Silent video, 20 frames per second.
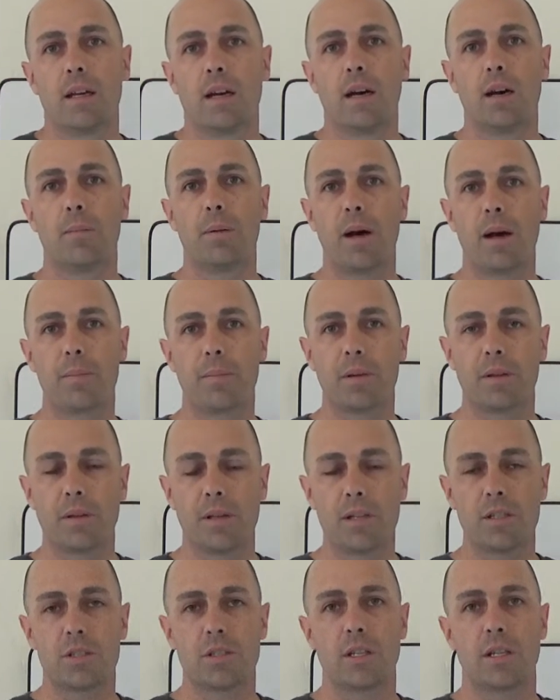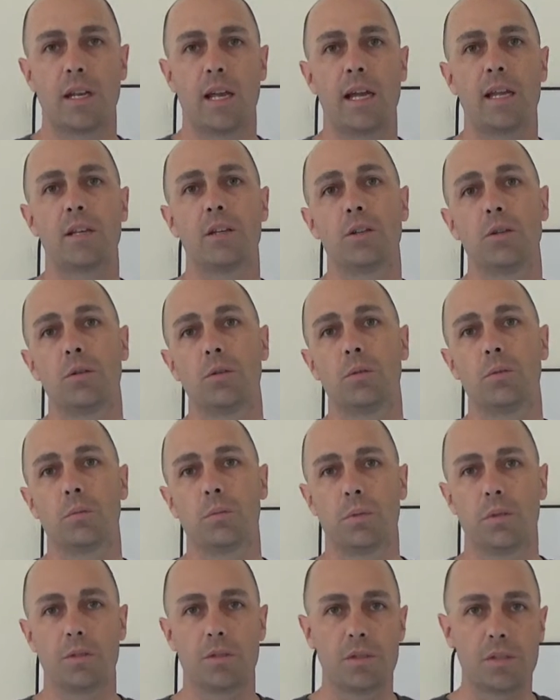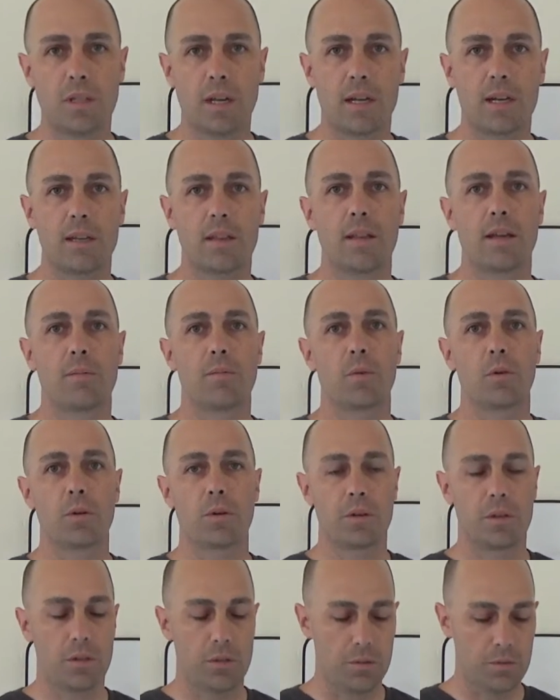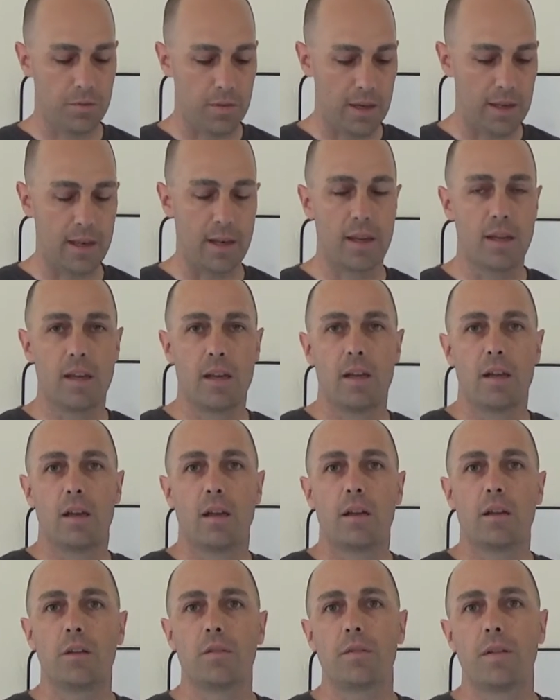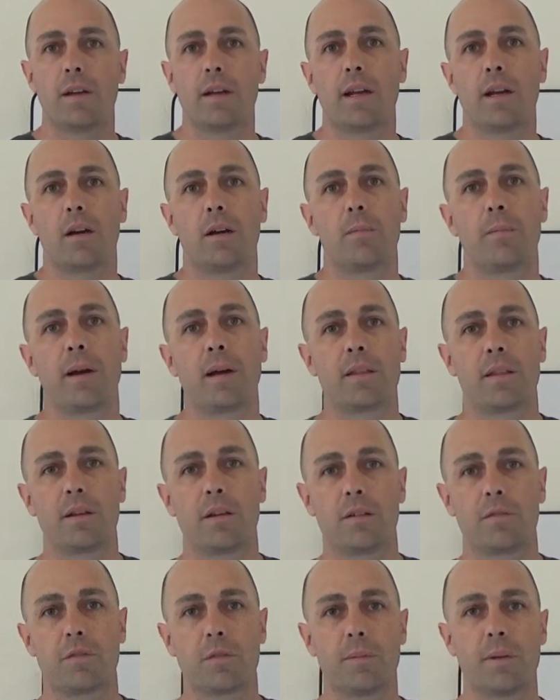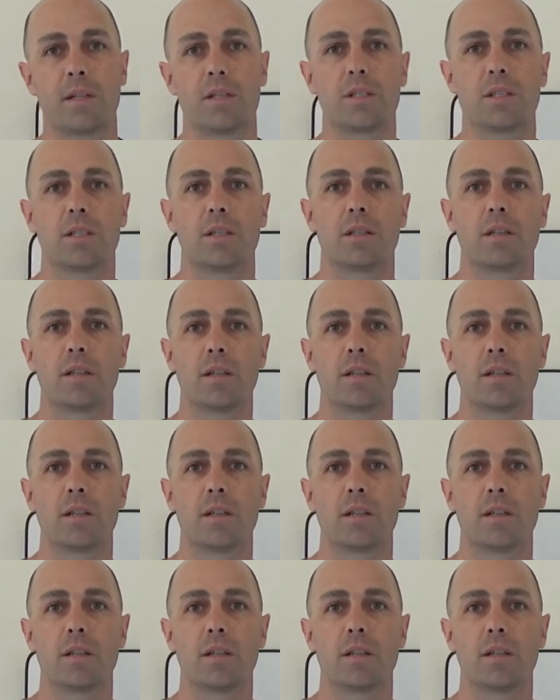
a population and you study them, or you find out about their information.